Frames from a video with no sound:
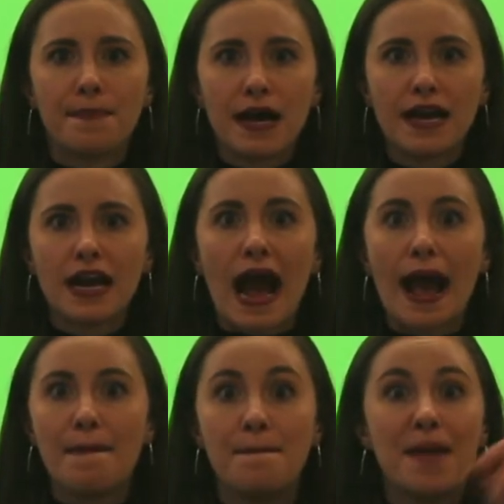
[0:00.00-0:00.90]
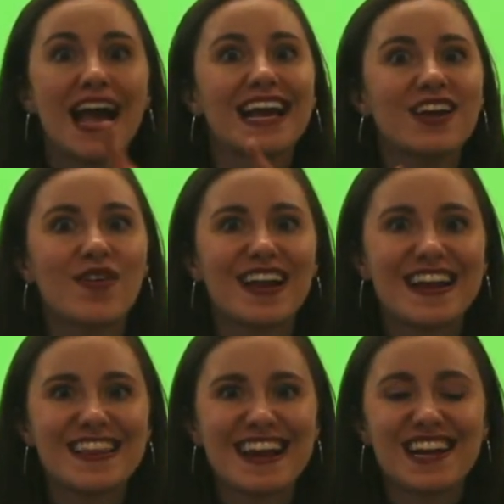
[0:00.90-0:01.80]
but I bet you
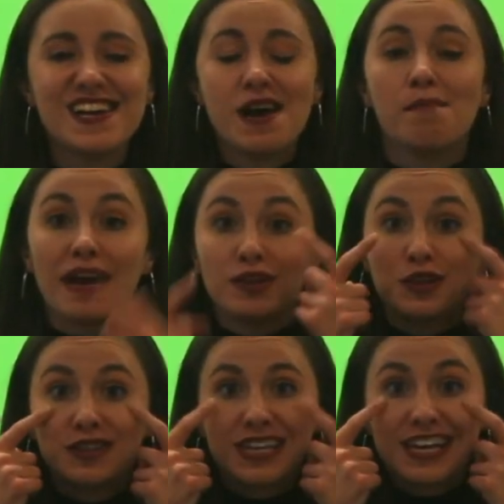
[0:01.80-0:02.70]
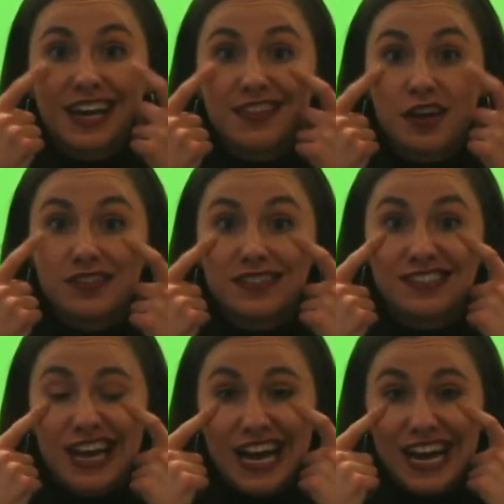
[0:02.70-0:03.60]
anything, by looking at their
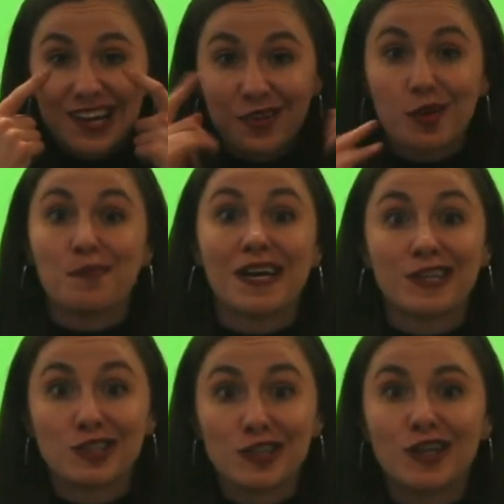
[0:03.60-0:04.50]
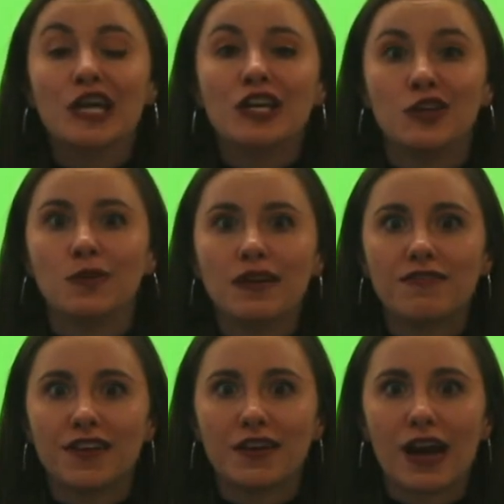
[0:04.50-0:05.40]
design or their picture, you can
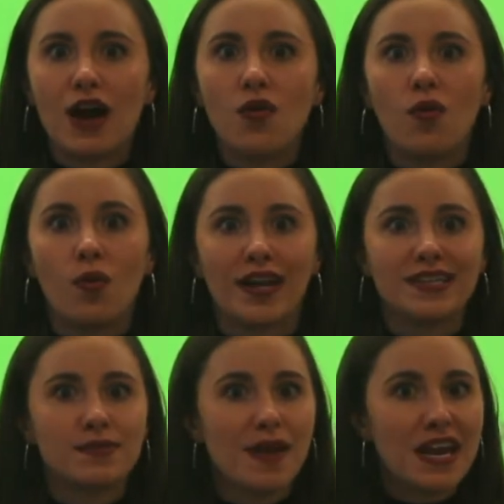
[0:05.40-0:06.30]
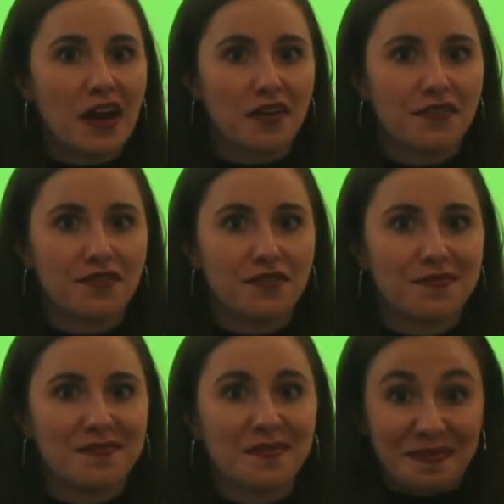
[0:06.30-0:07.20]
figure out what it's made out of.
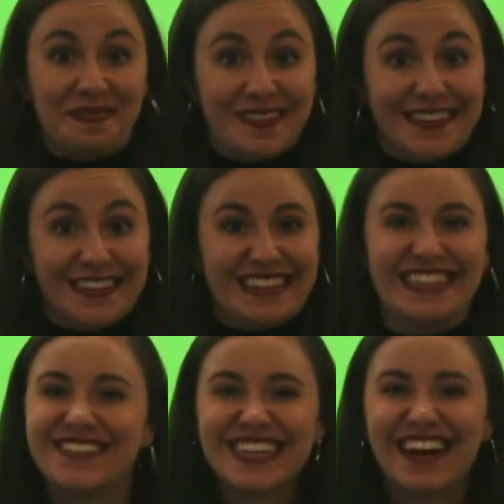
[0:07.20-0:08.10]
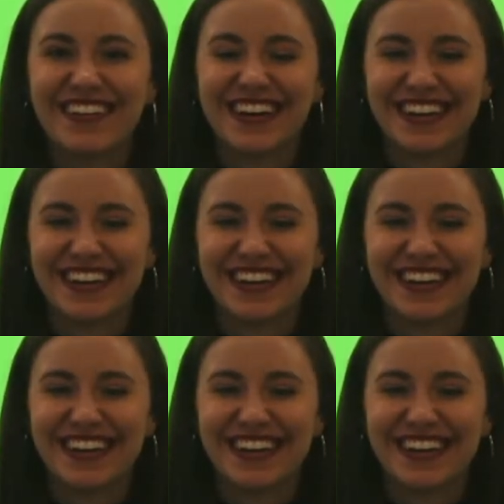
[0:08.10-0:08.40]
Here we go.